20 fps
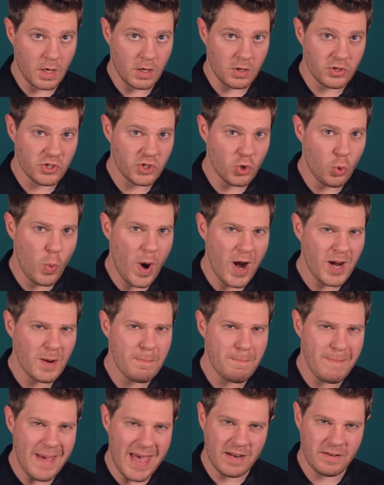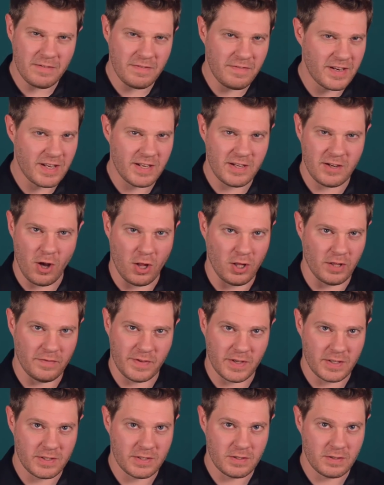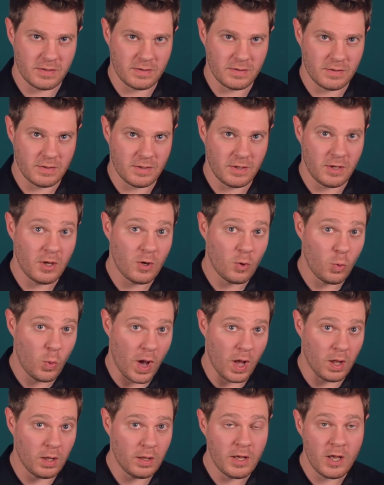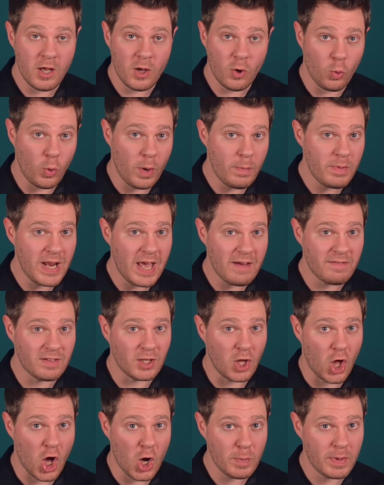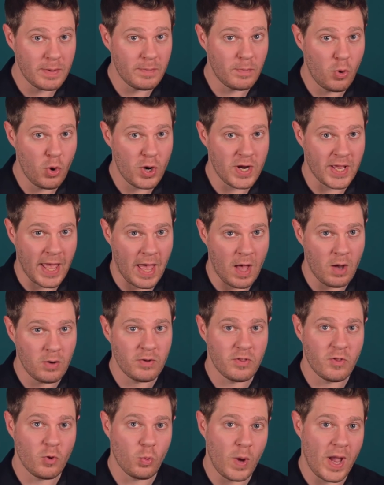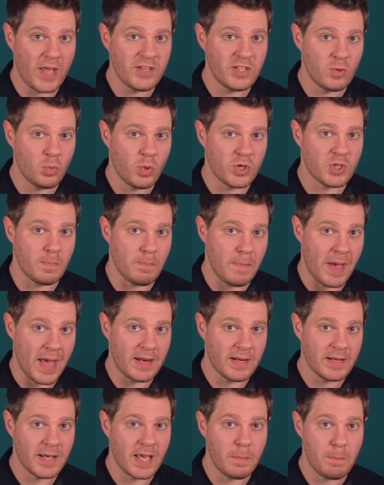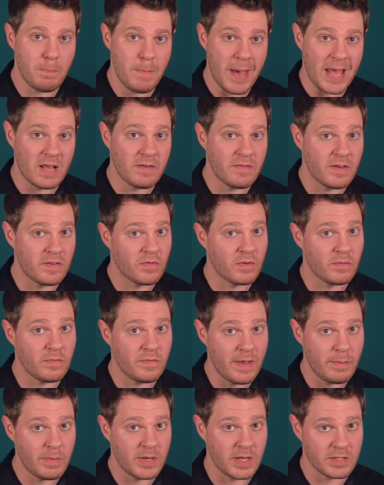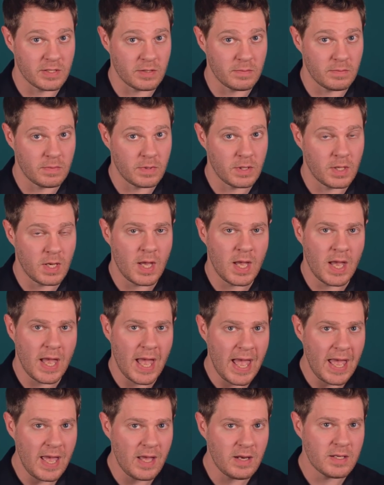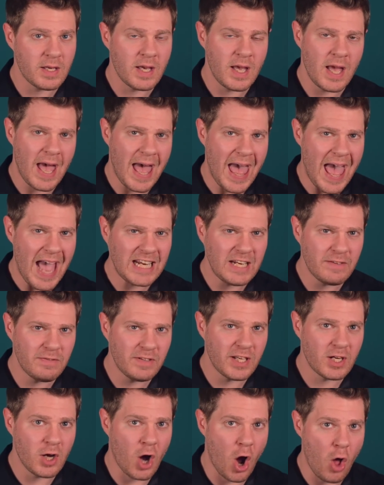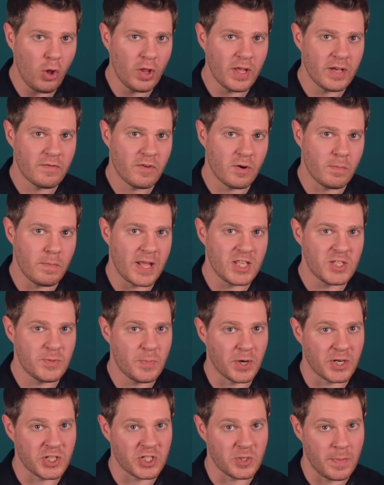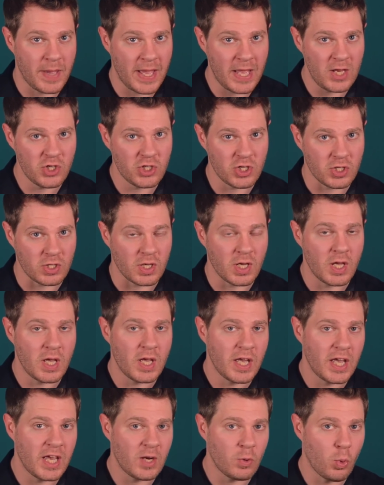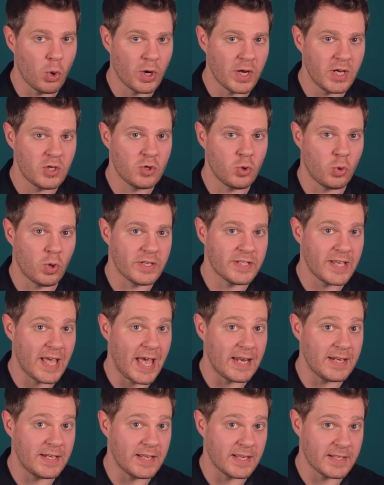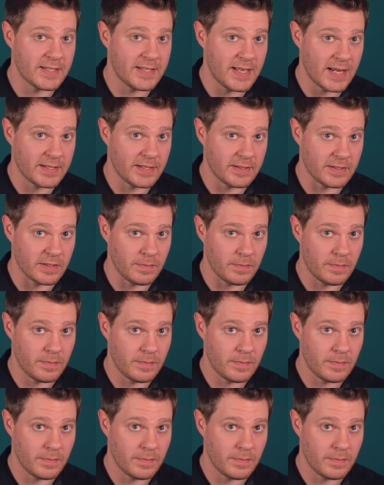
So where do men fit into all of this? Well, women have long been pointing out the ways in which men can benefit from feminism, and actively calling for men's participation in working towards ending sexism.